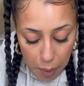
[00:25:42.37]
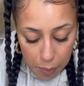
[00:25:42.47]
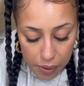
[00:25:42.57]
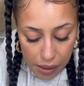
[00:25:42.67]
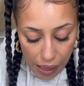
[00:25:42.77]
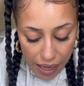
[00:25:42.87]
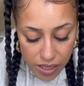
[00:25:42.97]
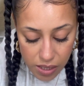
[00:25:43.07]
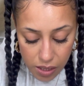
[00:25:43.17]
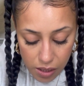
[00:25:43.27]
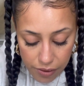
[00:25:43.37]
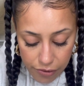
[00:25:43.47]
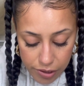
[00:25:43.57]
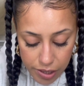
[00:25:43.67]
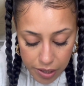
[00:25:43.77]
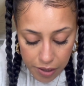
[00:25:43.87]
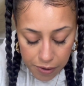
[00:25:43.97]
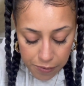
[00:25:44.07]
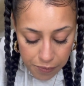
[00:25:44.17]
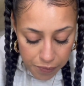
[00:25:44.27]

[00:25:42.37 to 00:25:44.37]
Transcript: plan to leave Virginia.